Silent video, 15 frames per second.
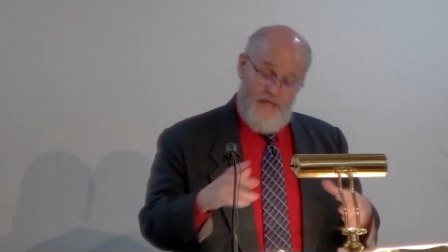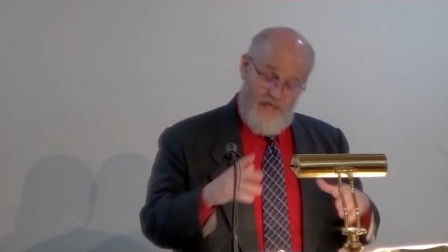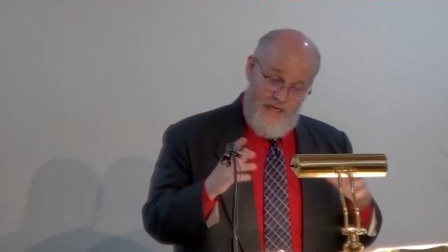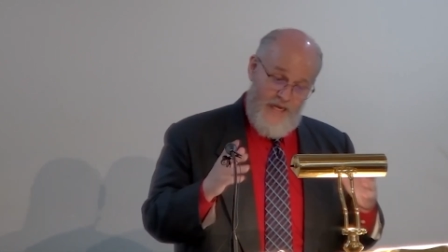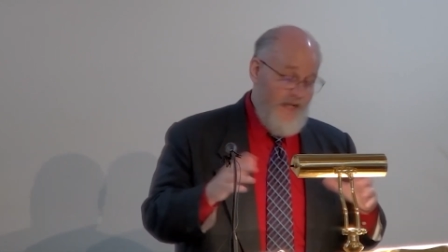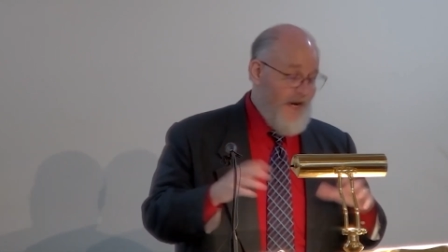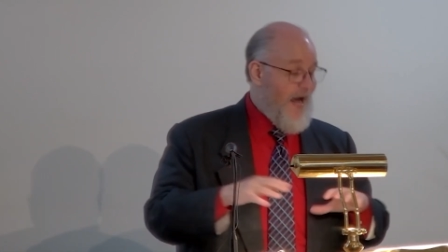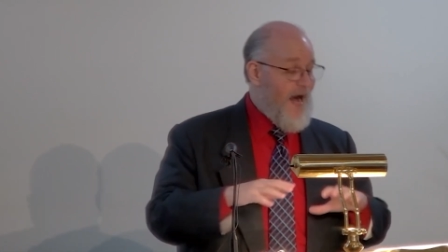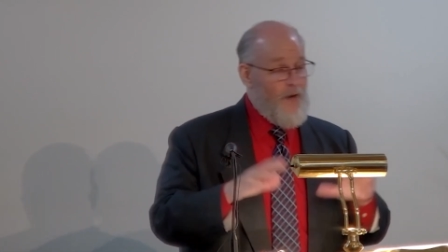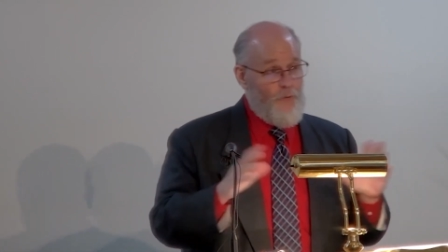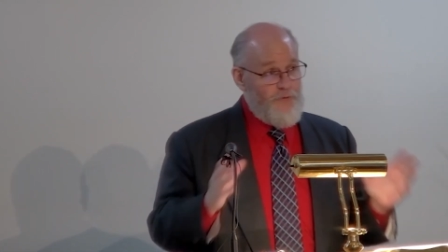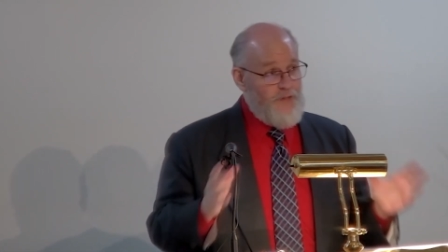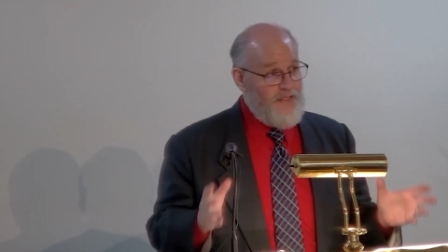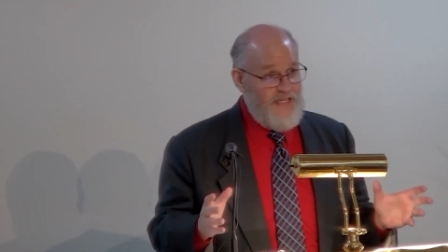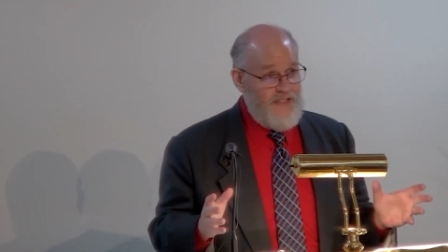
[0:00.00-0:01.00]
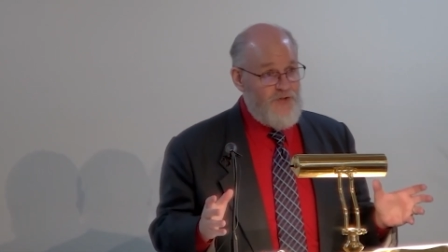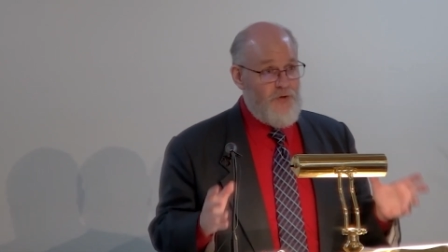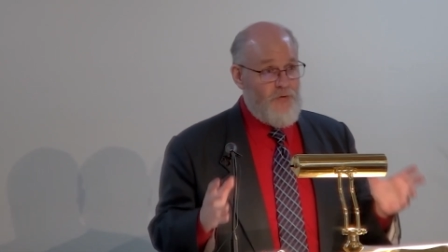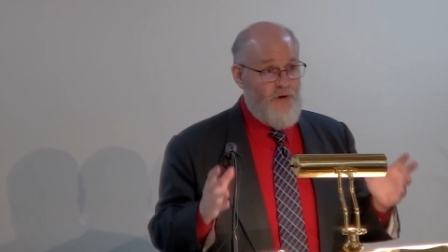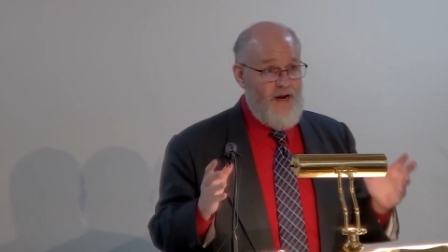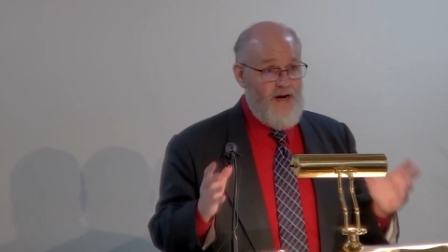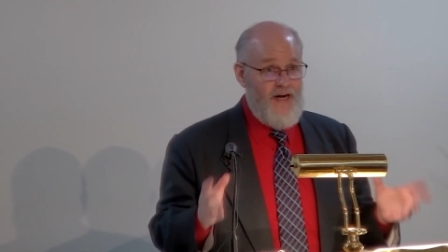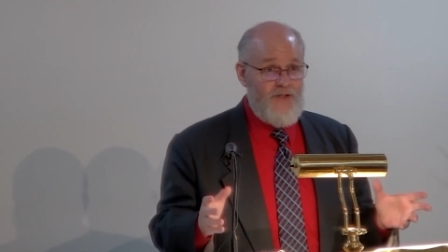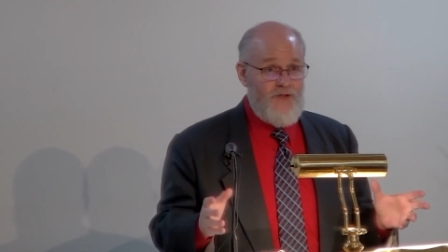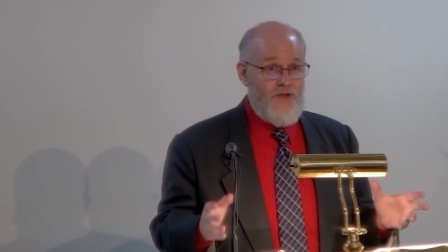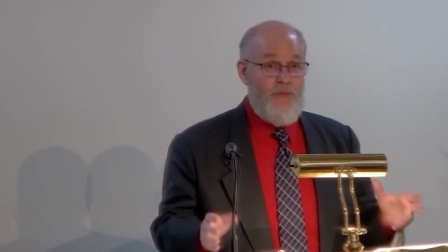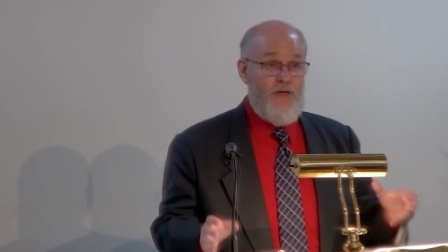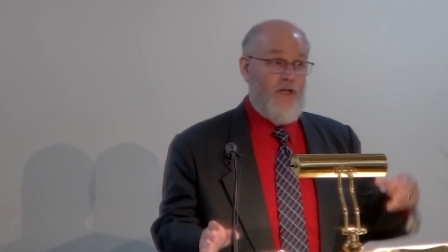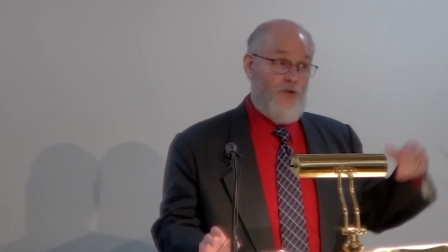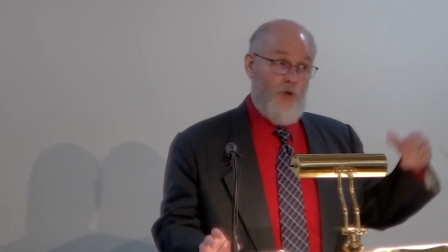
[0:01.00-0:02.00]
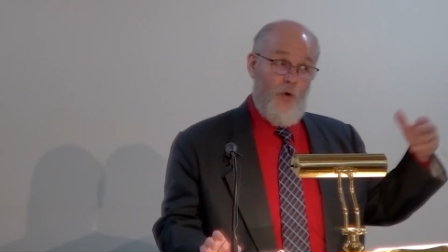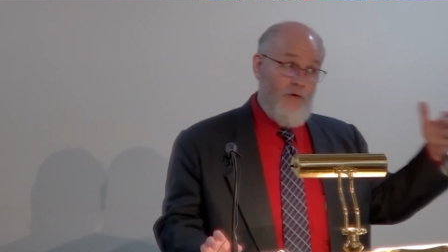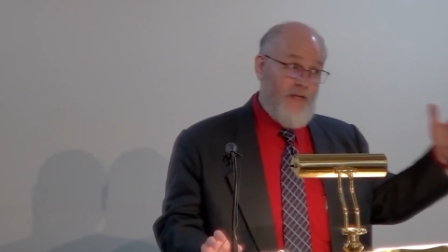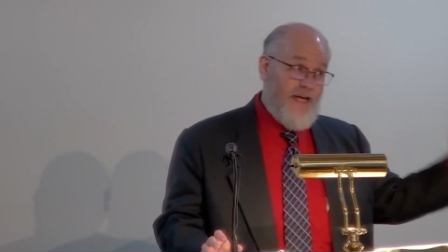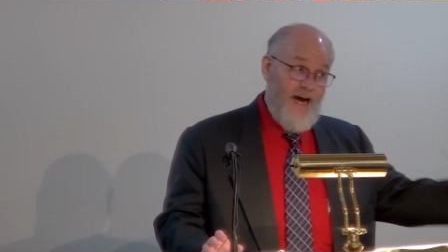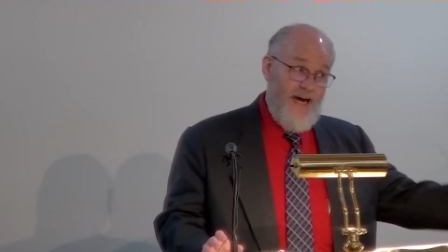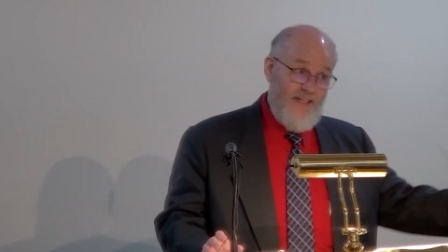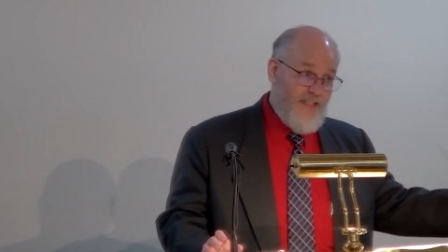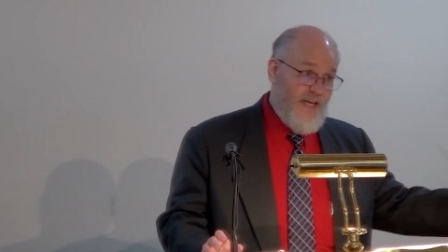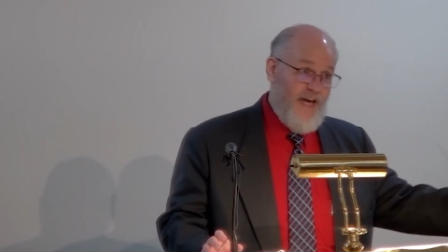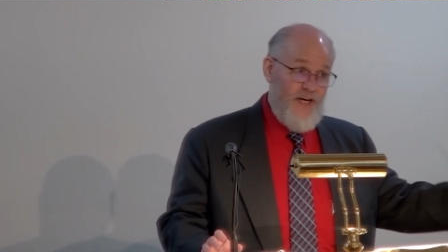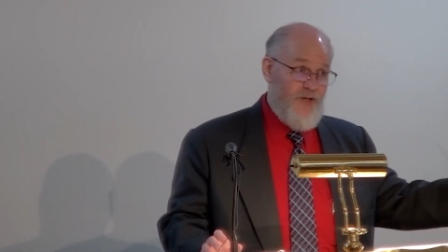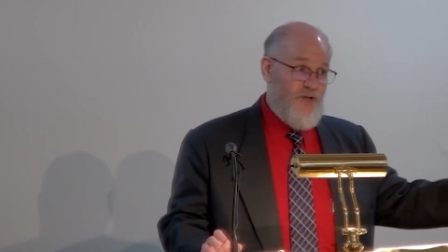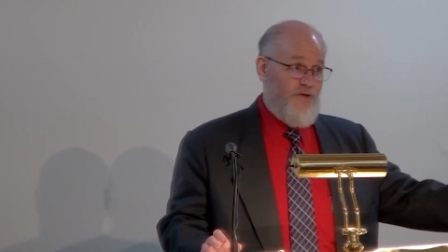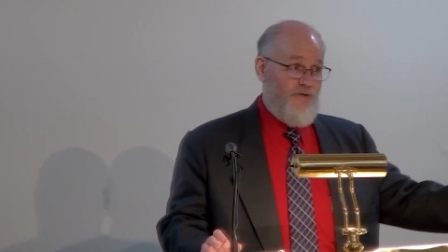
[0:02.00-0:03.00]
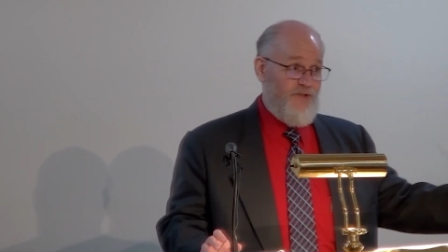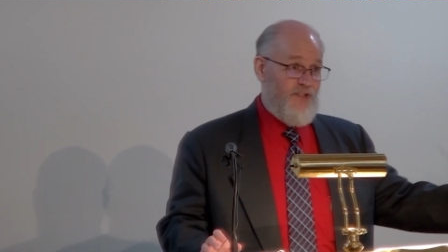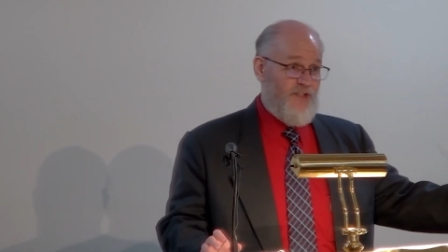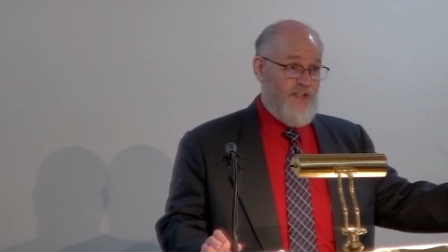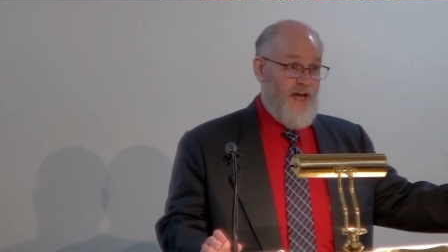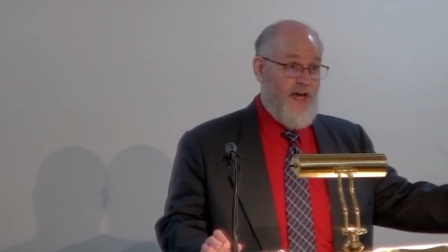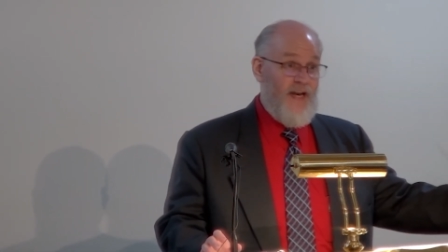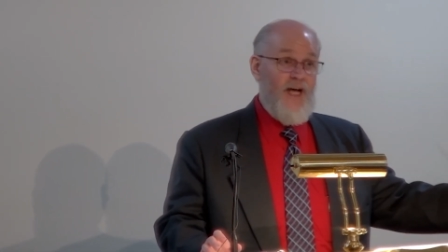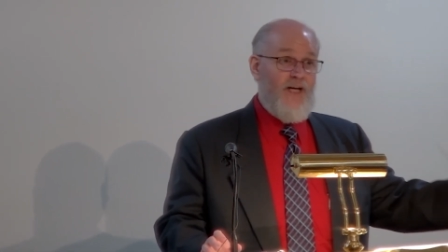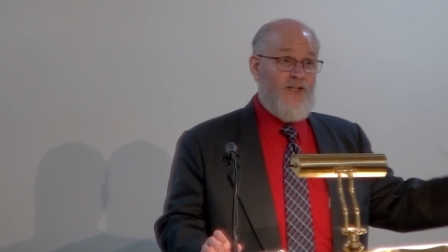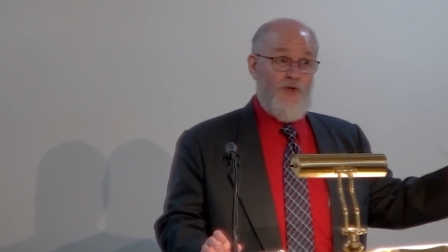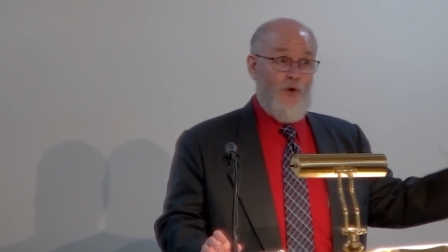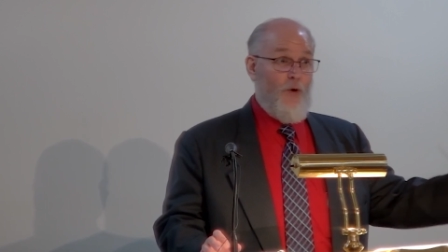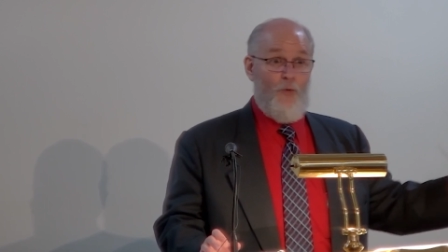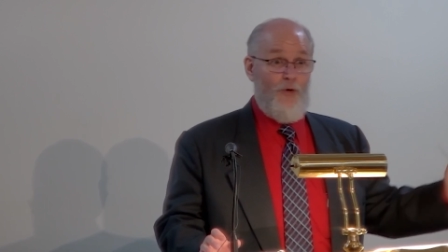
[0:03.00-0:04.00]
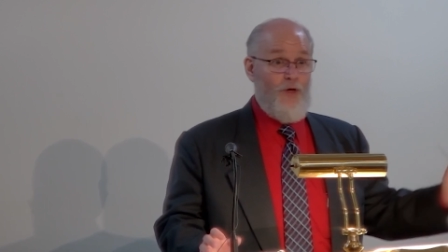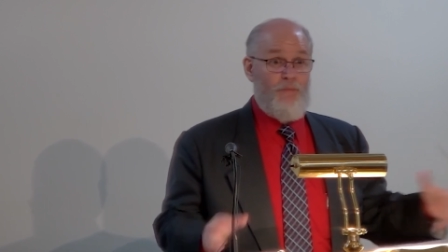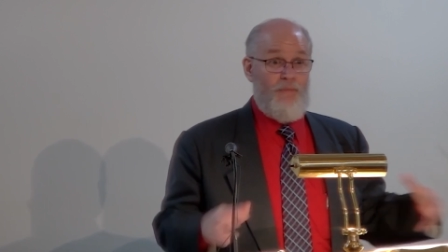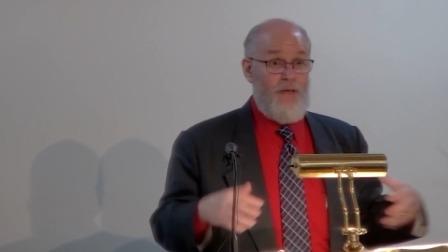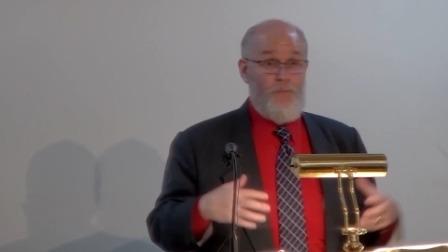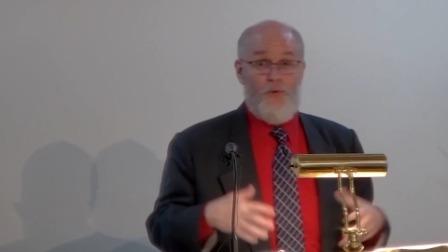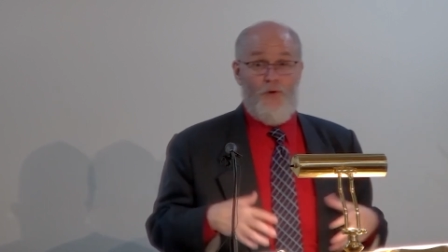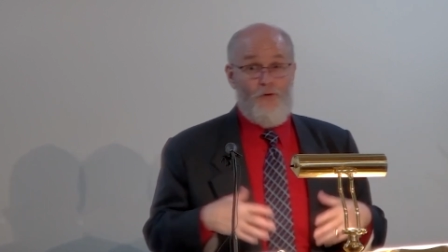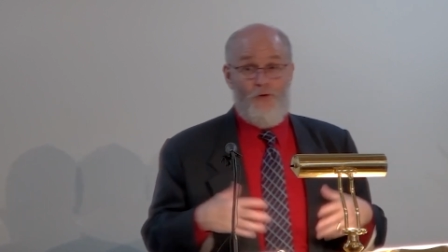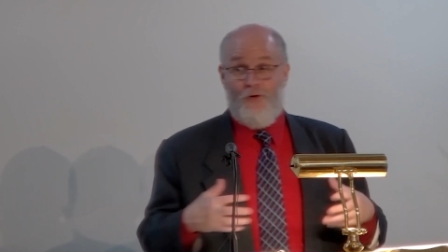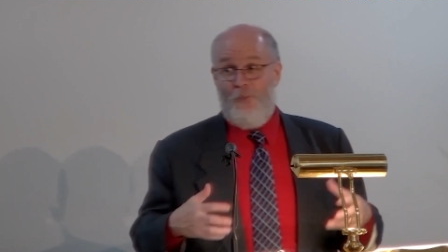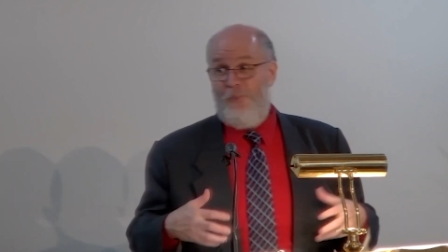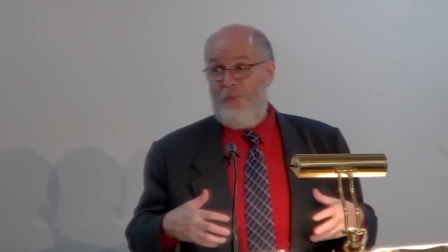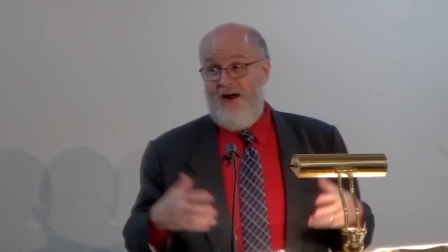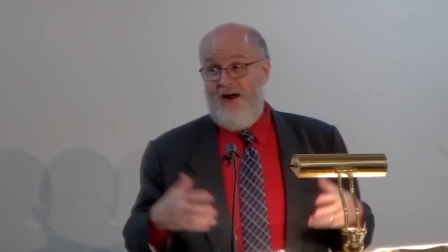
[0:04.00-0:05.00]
Again, I don't think that's the right answer because only Isaiah uses that. So it wouldn't be plural